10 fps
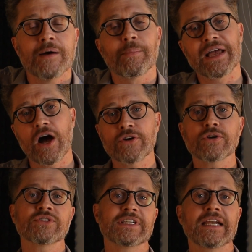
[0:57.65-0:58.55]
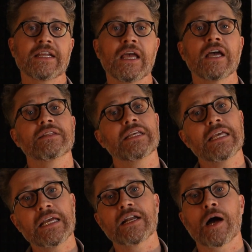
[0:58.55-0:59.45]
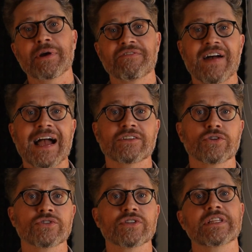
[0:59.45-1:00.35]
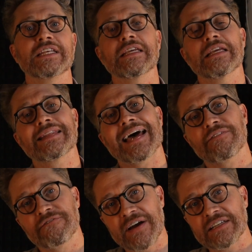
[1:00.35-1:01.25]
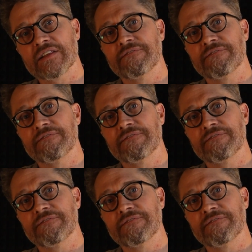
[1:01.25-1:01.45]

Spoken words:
By understanding the economic factors that affect